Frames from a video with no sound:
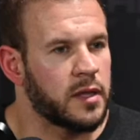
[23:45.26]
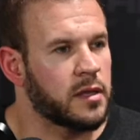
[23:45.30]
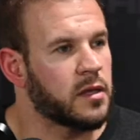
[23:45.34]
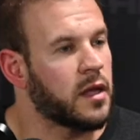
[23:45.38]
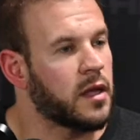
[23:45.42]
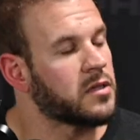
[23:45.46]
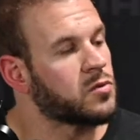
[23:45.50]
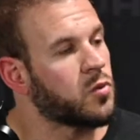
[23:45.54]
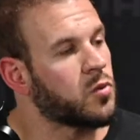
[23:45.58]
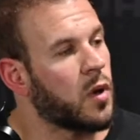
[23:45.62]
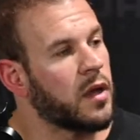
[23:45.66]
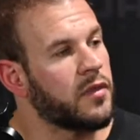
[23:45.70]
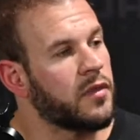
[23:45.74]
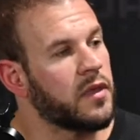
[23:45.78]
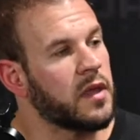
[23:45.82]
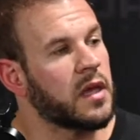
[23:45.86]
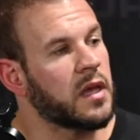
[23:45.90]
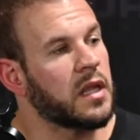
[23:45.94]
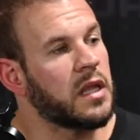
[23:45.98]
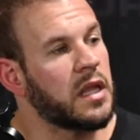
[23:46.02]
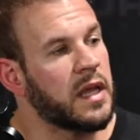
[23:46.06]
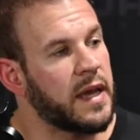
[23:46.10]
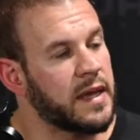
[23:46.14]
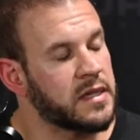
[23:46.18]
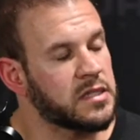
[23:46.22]
that's why I think
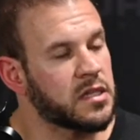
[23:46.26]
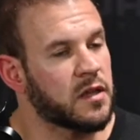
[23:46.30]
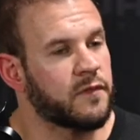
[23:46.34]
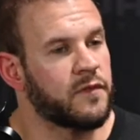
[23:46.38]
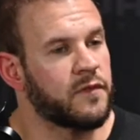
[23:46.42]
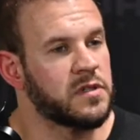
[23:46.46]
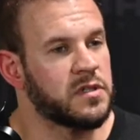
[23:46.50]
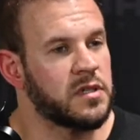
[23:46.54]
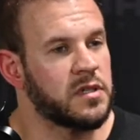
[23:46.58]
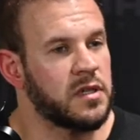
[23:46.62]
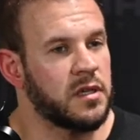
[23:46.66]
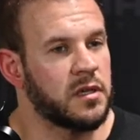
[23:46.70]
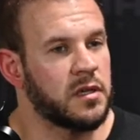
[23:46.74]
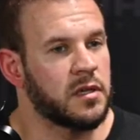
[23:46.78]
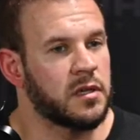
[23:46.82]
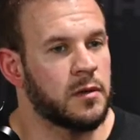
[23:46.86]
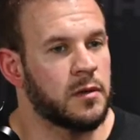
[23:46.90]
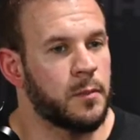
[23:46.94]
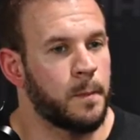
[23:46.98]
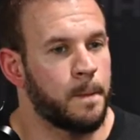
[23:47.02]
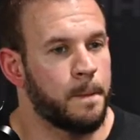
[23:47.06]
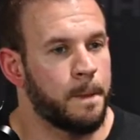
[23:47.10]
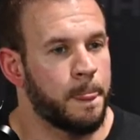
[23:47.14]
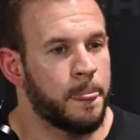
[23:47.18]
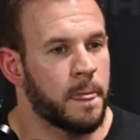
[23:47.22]
classic physique,
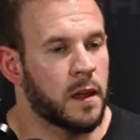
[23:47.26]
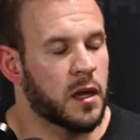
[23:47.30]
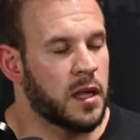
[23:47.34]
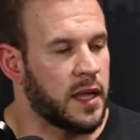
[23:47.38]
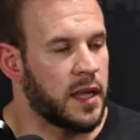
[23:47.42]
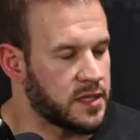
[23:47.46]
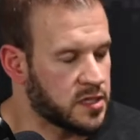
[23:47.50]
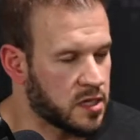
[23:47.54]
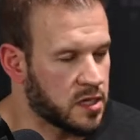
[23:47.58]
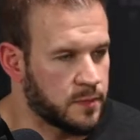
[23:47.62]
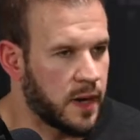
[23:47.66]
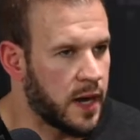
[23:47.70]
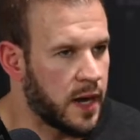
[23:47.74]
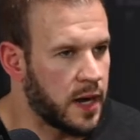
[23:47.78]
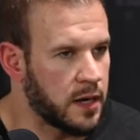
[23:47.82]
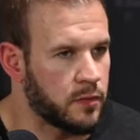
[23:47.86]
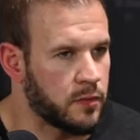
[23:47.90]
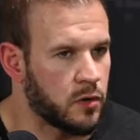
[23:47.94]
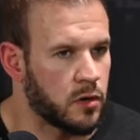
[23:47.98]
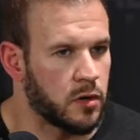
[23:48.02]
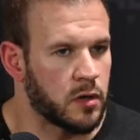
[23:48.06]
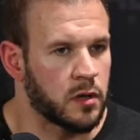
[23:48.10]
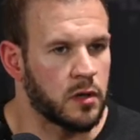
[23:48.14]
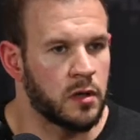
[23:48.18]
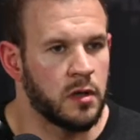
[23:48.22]
classic
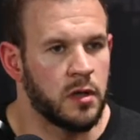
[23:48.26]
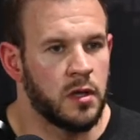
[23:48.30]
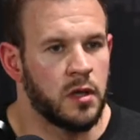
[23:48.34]
bodybuilding,